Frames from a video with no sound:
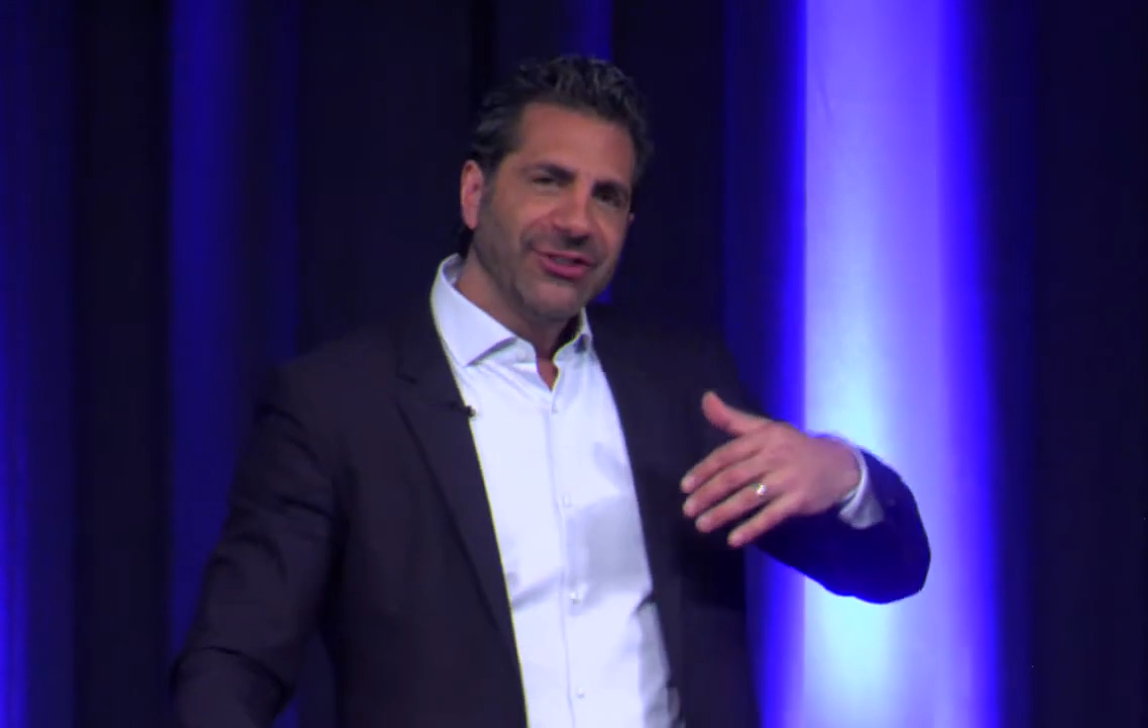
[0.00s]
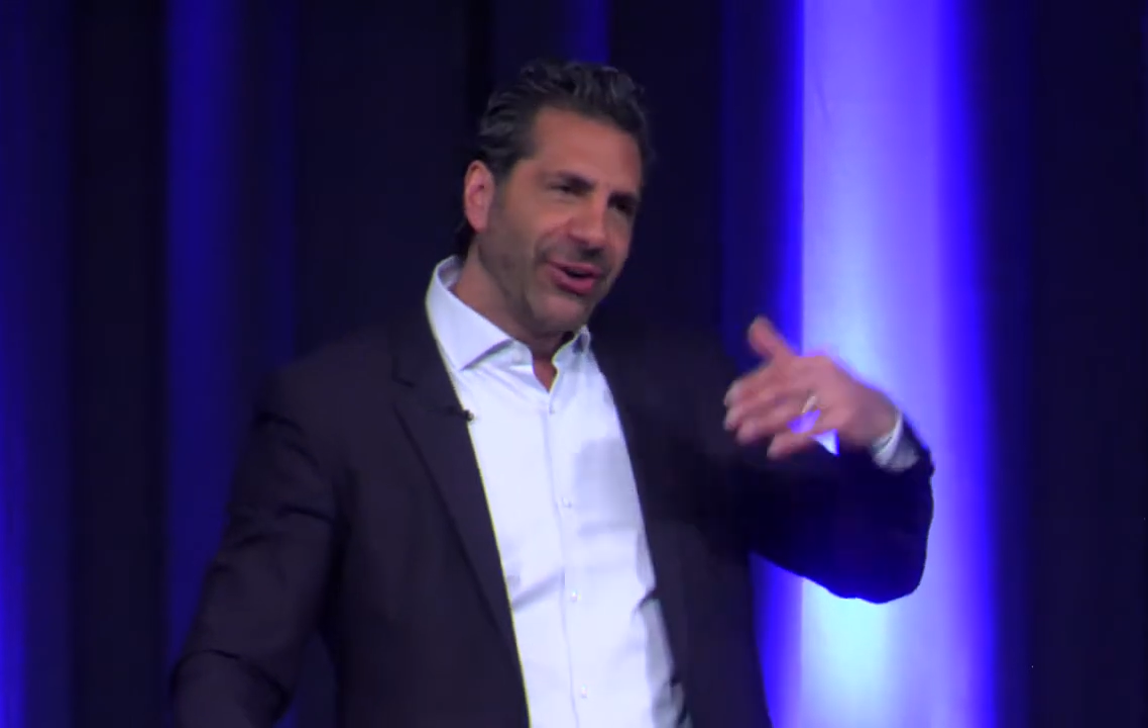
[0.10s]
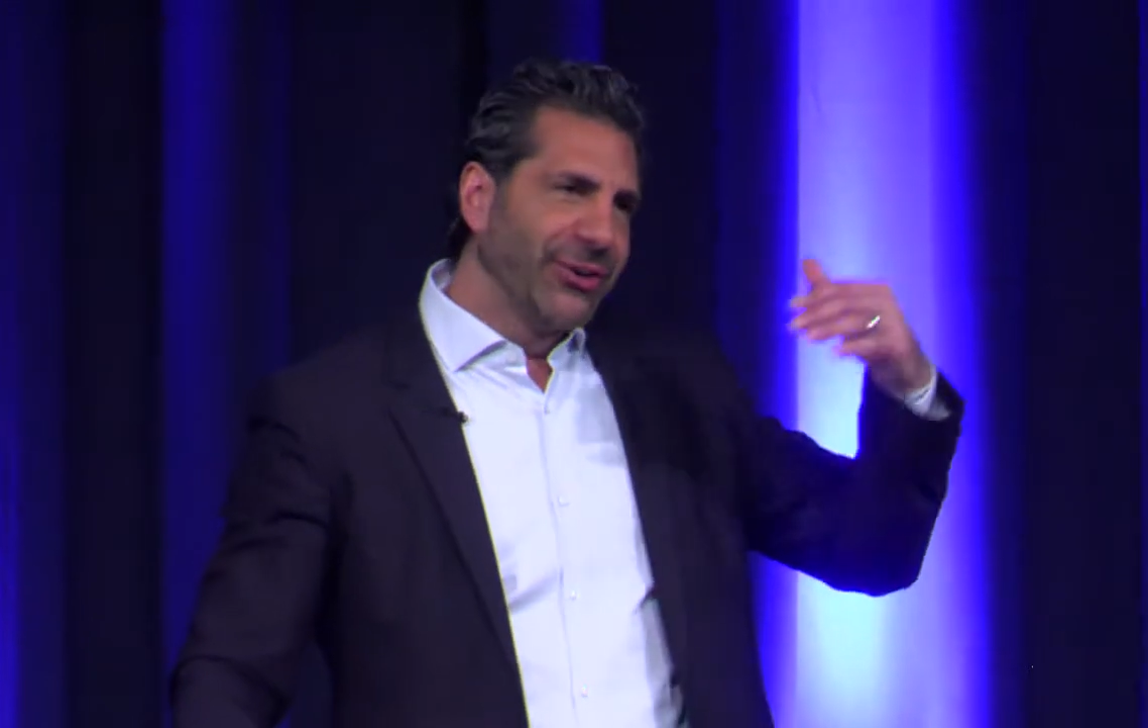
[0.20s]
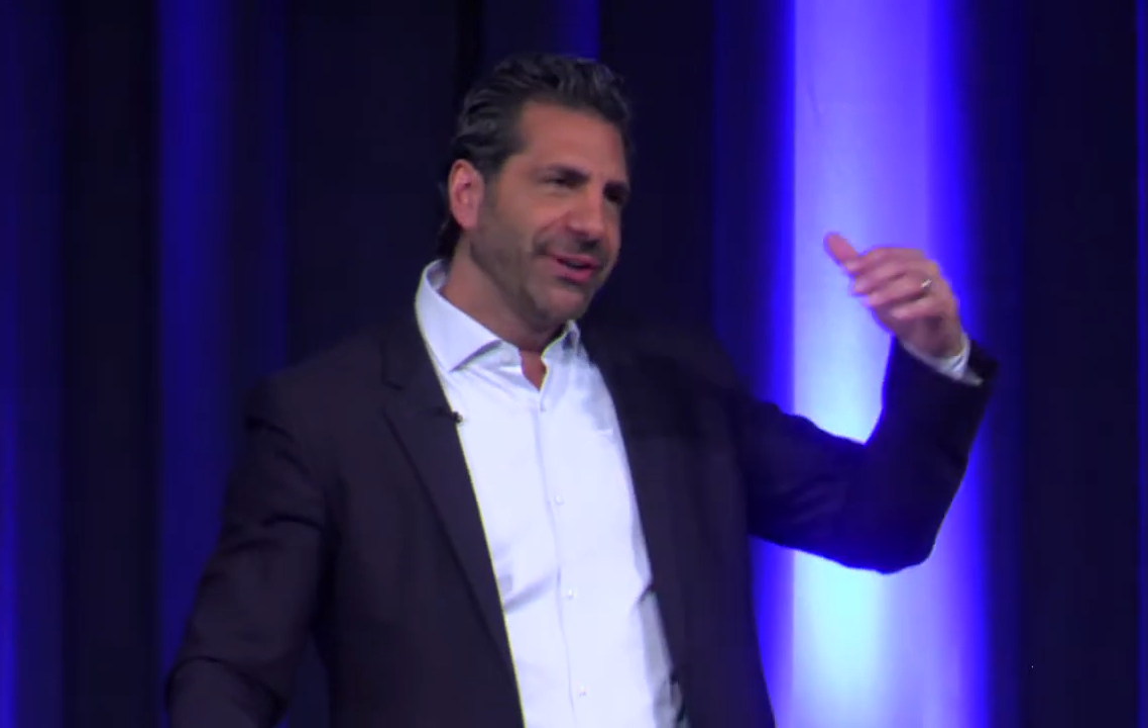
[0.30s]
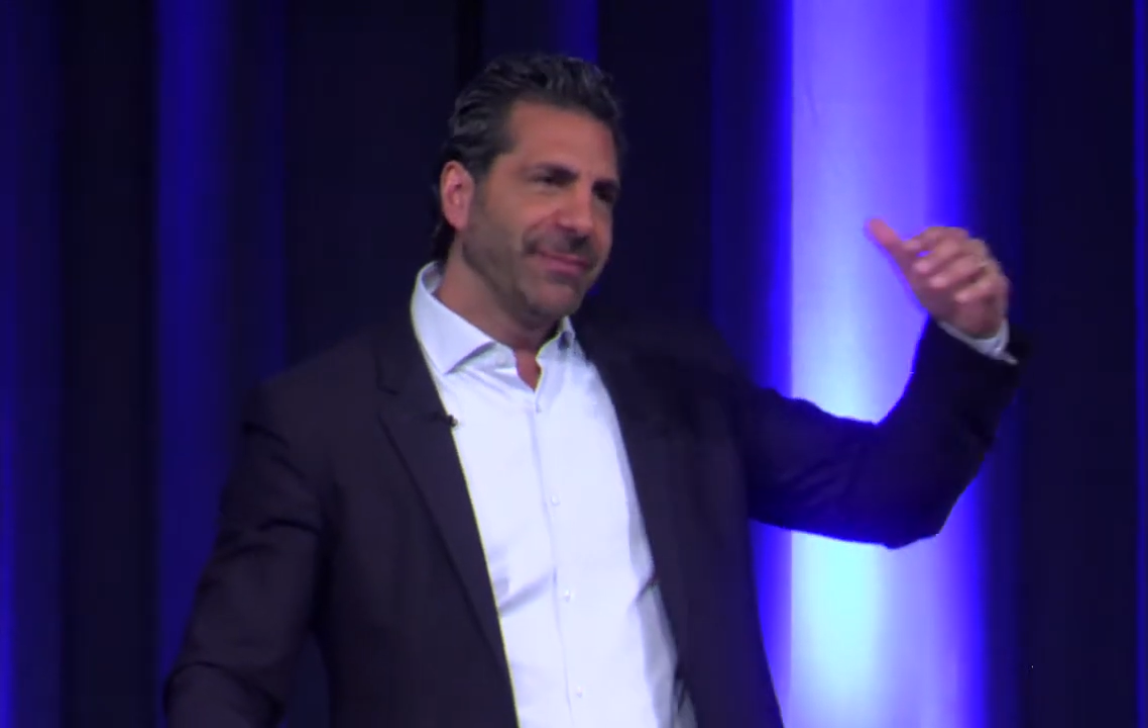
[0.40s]

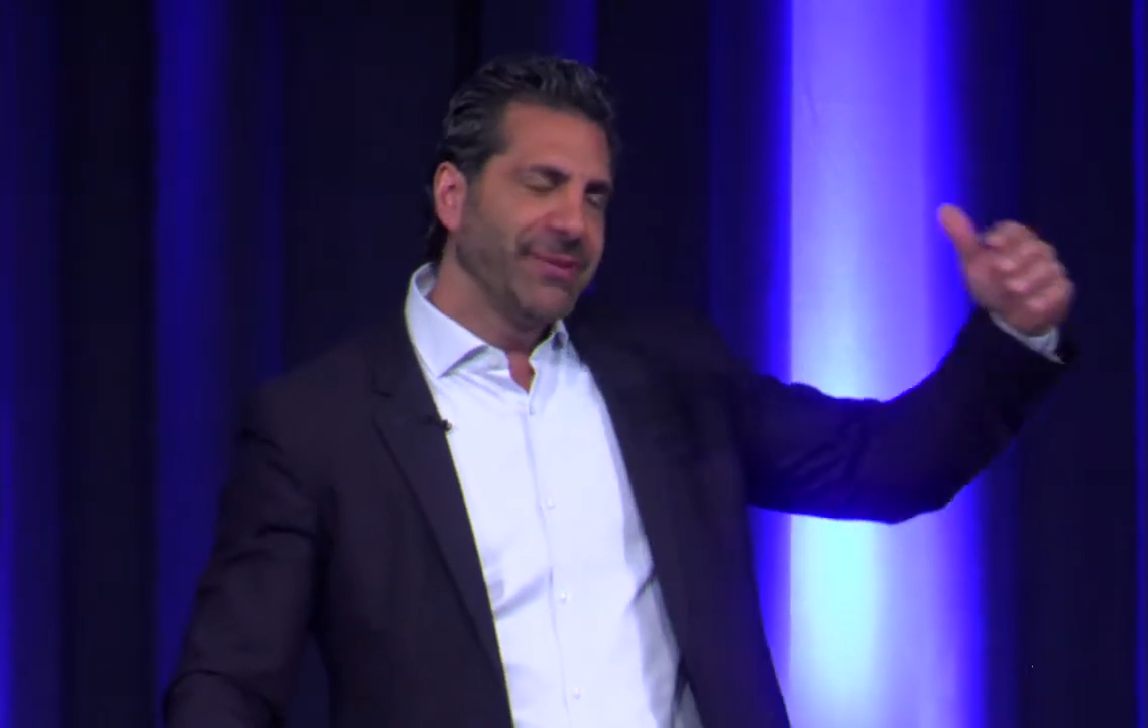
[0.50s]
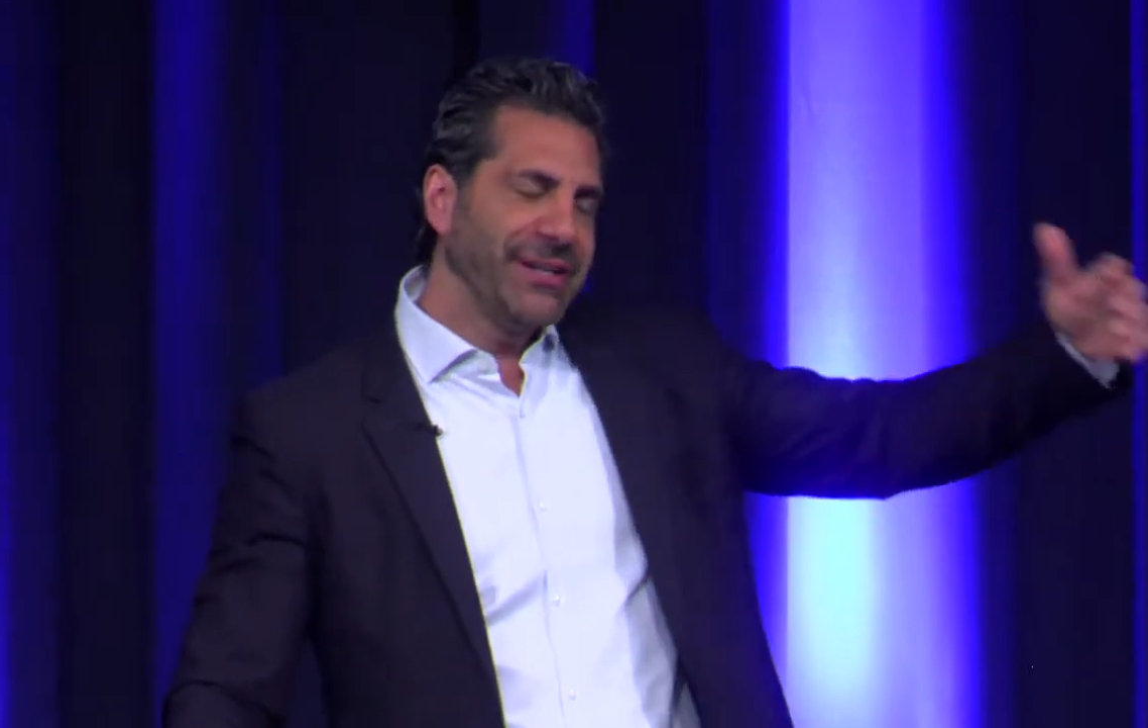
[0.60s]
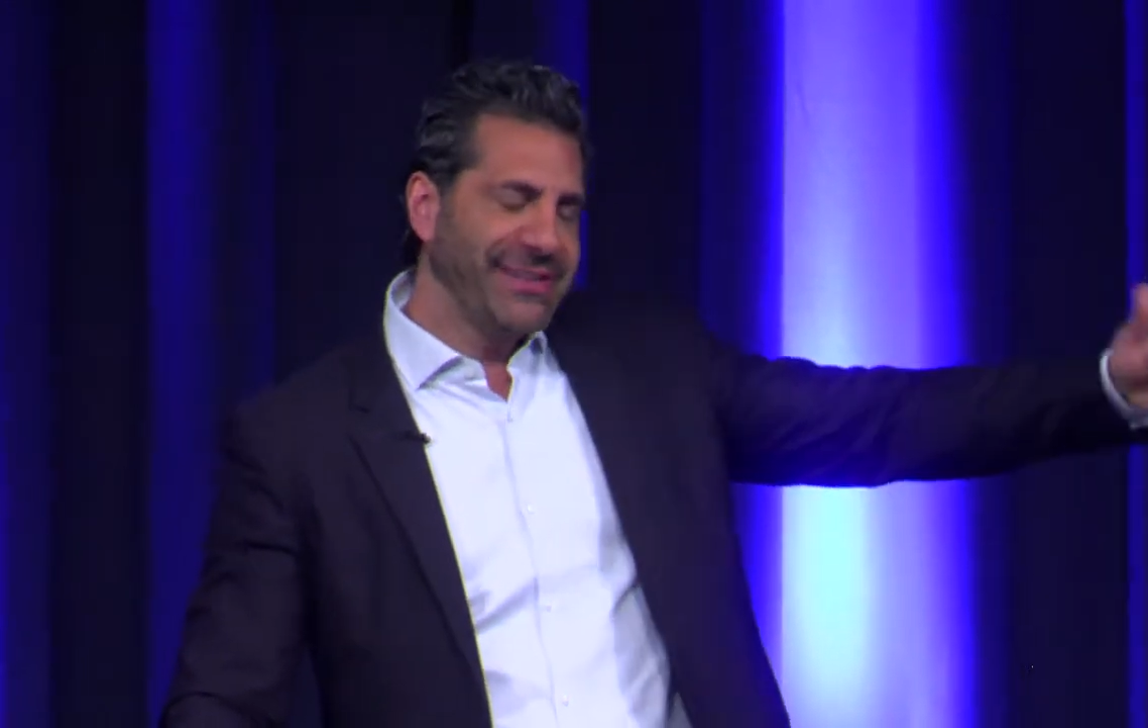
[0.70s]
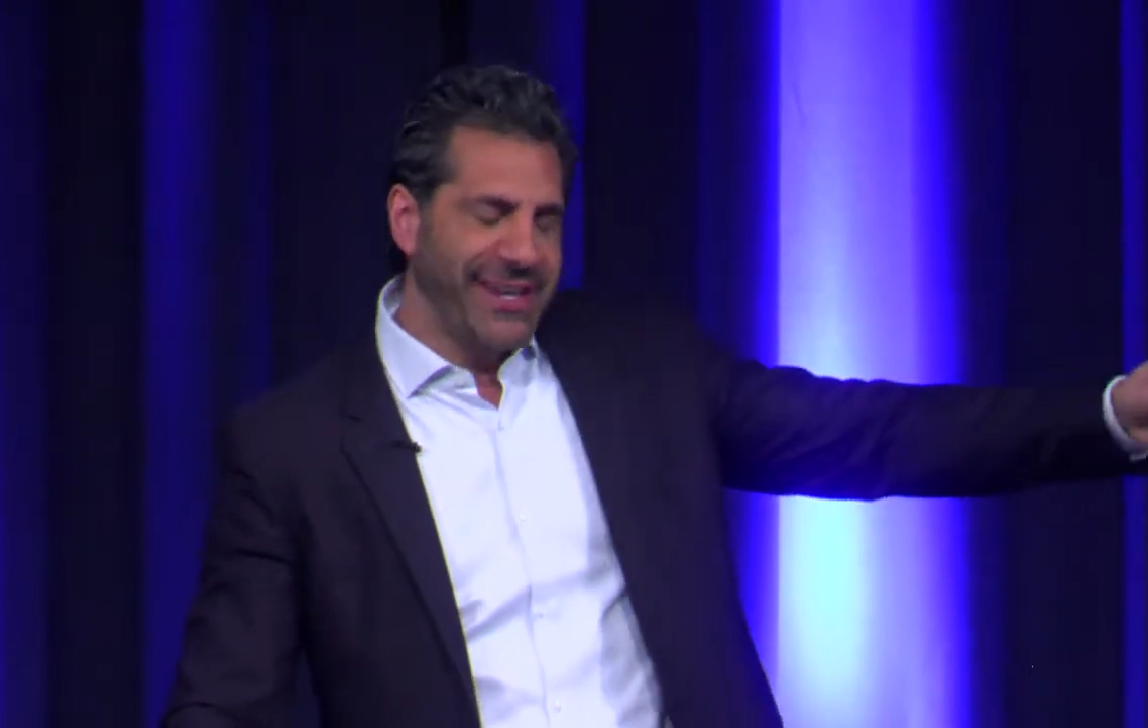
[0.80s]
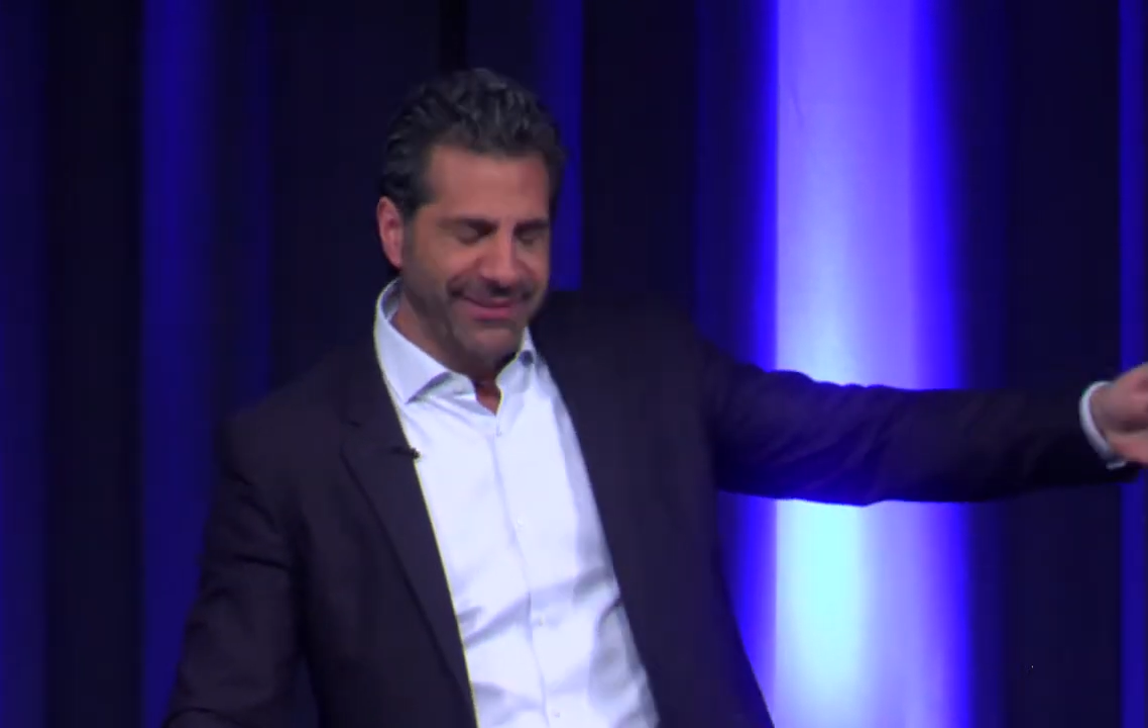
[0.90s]
told,
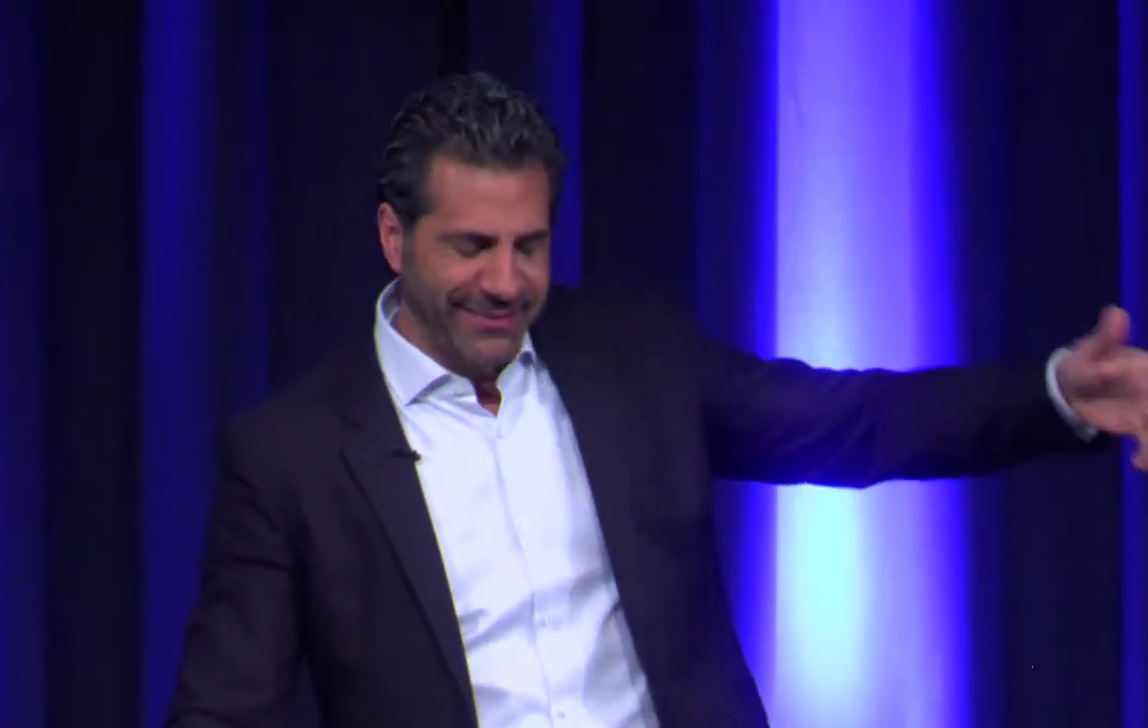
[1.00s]
that,